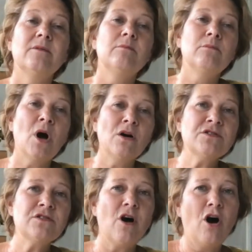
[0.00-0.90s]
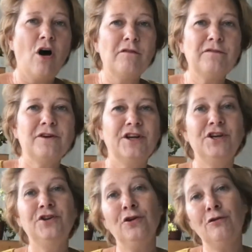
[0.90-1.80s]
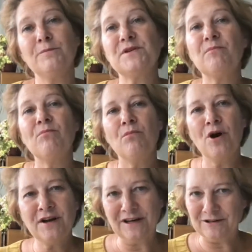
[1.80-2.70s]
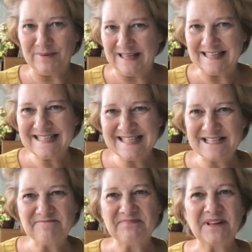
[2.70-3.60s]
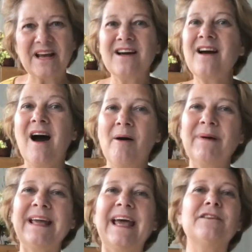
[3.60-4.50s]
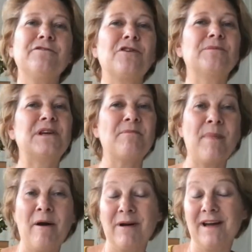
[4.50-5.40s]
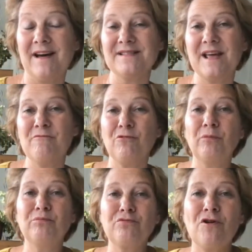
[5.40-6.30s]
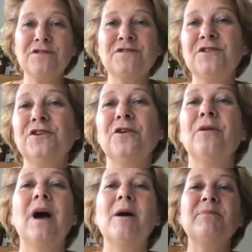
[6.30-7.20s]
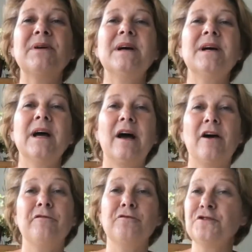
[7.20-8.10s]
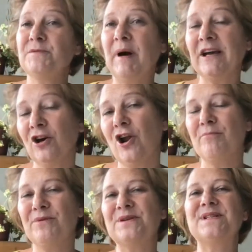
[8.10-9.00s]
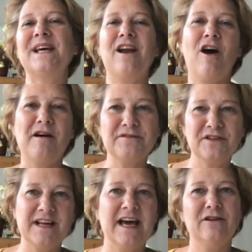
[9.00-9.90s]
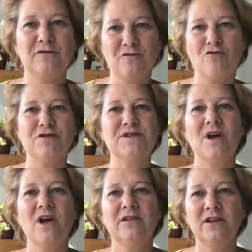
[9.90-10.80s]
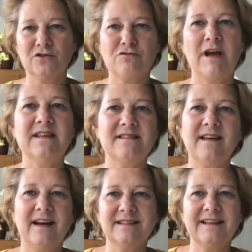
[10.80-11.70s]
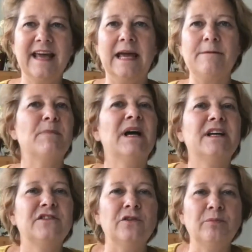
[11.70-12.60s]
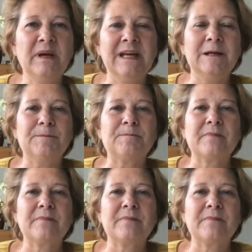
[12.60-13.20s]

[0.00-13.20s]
Most of Europe's modern beans come again from the Americas and were brought to Europe first by Columbus, and after that, of course, the trade that came to be.